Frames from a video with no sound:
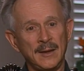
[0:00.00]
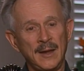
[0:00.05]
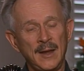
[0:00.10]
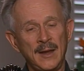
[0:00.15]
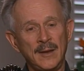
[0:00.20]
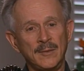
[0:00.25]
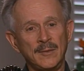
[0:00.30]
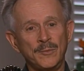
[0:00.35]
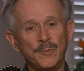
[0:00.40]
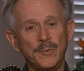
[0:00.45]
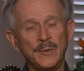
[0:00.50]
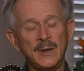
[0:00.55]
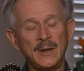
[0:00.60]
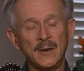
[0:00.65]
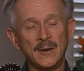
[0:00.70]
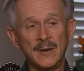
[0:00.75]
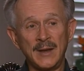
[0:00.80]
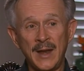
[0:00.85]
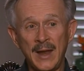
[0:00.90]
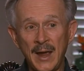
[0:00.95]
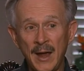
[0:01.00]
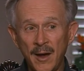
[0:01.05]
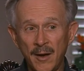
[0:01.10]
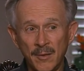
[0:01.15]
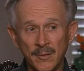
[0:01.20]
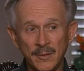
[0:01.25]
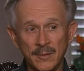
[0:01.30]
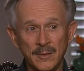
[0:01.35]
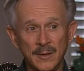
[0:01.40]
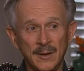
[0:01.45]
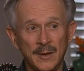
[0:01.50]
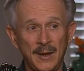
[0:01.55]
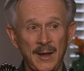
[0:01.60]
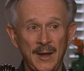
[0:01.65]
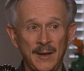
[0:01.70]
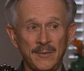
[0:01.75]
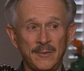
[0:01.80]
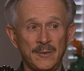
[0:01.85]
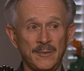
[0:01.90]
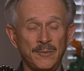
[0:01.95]
And we are now,
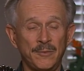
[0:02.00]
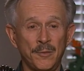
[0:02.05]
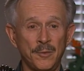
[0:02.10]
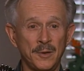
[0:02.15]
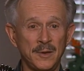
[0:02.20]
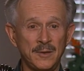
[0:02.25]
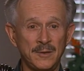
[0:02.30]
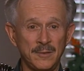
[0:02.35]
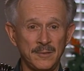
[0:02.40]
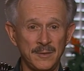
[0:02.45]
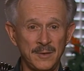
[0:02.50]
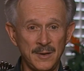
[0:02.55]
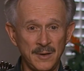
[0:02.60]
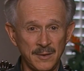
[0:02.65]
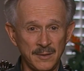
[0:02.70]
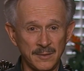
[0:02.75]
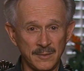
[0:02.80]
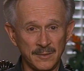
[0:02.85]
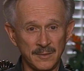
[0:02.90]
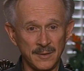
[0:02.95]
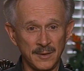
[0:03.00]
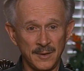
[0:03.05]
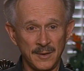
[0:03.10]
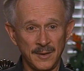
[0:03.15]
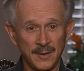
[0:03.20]
after 42 years,